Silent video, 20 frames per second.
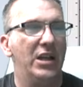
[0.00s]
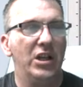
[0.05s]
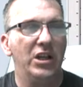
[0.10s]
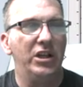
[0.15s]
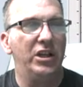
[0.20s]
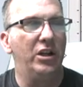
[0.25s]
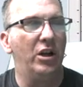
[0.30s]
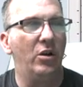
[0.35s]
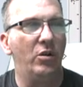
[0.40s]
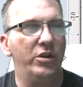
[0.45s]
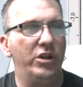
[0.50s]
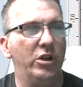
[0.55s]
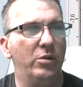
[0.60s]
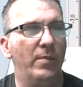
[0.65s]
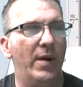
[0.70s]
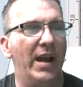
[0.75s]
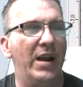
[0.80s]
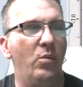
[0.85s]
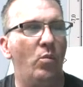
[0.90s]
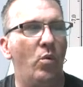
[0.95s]
you know, you
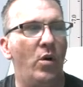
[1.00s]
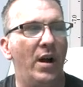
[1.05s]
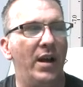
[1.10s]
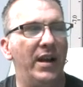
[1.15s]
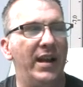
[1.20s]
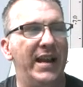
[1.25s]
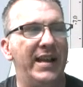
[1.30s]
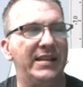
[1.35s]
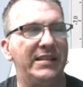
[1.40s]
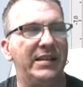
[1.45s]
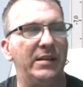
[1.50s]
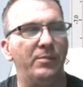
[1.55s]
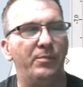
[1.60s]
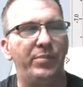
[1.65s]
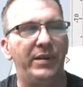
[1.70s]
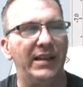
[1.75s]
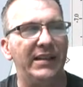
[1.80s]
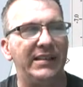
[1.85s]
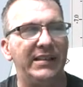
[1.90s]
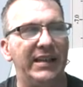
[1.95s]
might want a
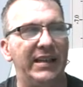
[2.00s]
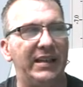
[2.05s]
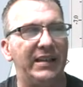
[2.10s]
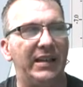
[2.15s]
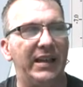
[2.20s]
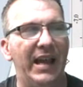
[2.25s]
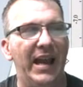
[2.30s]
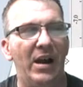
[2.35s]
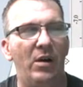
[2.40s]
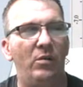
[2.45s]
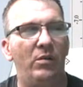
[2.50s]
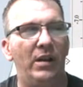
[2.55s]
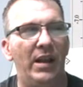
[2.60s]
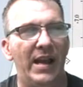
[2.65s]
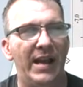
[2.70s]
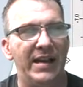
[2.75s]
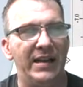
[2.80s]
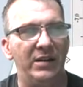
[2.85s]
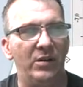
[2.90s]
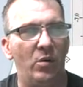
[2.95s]
simplistic
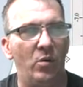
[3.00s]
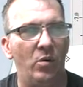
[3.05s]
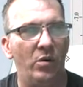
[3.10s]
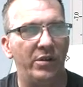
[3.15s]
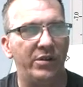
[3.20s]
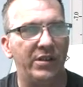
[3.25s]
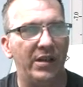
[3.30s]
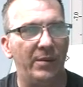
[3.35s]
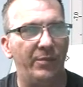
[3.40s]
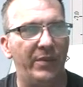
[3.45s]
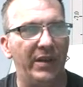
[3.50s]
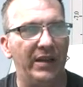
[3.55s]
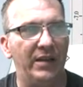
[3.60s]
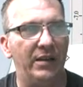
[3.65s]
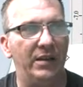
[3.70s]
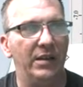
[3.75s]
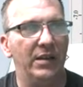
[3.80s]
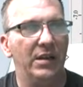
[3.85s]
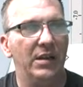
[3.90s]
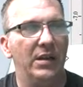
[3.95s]
outline or something,
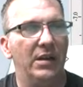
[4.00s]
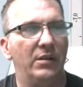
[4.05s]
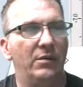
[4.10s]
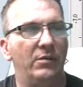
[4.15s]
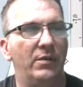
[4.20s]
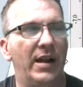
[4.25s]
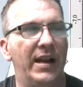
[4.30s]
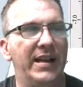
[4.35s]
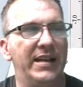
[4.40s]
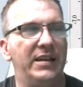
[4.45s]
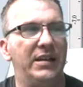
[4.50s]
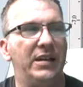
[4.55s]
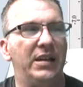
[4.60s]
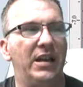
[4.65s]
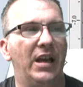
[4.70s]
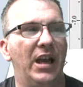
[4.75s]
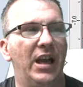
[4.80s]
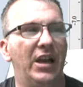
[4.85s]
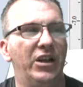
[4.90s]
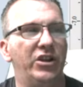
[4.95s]
right?
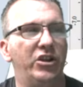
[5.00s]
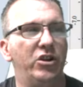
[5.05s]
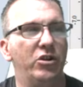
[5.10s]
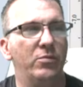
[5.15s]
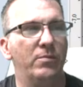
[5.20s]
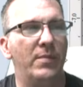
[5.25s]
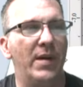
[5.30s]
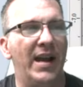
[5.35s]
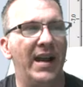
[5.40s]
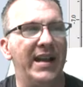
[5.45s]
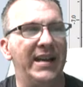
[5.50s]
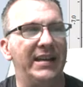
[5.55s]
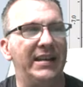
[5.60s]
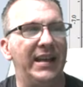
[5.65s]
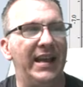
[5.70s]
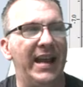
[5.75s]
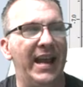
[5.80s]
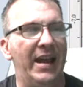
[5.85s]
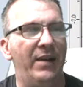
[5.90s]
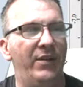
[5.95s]
You might
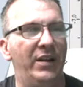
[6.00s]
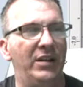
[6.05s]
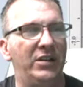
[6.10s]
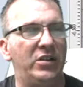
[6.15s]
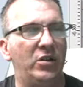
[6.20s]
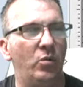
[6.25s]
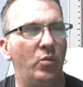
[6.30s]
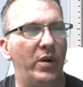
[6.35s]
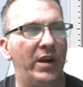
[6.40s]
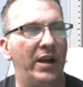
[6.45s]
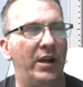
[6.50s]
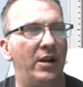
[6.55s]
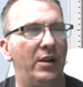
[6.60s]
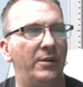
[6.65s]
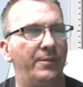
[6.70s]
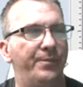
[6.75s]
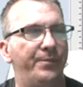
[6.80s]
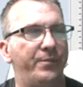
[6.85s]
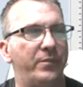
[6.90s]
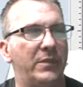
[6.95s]
have it to where,
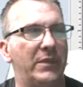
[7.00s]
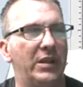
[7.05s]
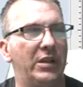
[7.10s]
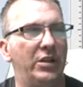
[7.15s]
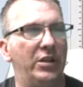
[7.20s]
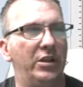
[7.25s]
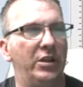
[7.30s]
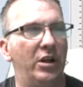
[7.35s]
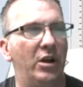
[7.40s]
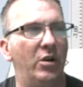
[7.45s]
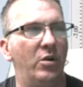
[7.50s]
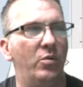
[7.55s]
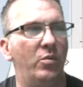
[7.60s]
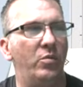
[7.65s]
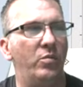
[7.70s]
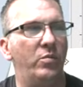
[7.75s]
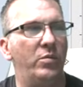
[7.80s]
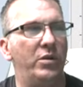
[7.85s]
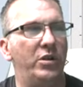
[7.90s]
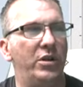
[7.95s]
you know,
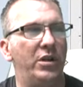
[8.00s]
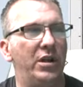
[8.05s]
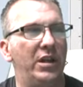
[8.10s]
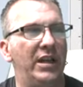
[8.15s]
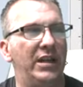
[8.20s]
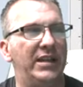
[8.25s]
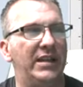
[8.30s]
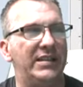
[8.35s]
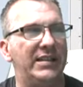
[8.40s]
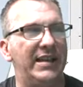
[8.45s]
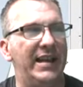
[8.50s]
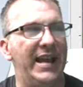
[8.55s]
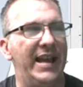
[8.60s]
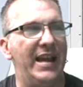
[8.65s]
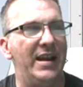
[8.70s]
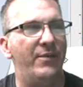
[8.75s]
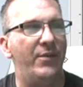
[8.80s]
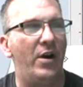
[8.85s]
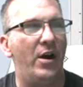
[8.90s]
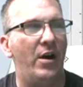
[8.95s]
it doesn't
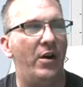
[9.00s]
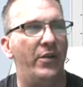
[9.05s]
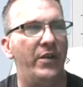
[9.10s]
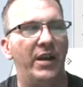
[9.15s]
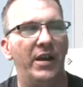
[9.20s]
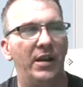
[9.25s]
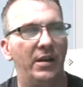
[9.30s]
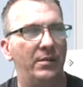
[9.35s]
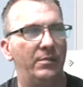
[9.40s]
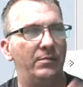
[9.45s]
have all the